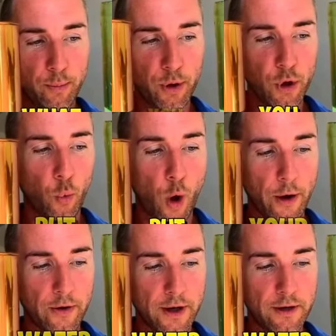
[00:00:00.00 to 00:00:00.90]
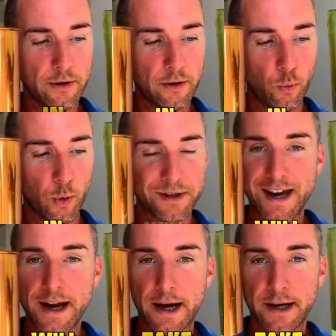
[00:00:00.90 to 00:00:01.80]
What you put your water in will
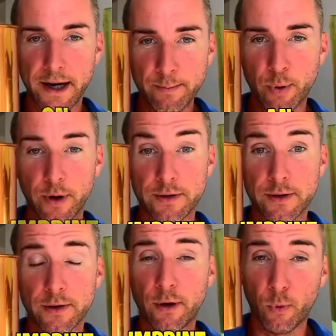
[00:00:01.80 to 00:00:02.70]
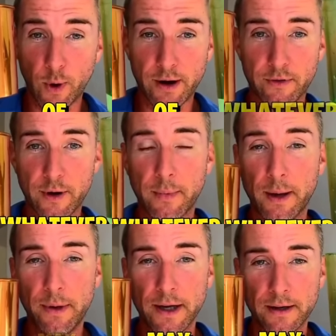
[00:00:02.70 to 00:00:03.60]
take on an imprint of whatever it
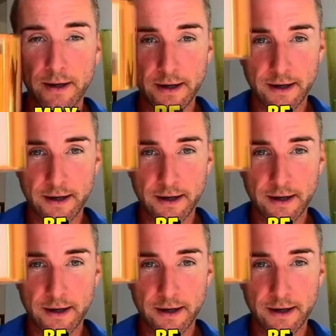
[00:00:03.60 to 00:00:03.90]
may be.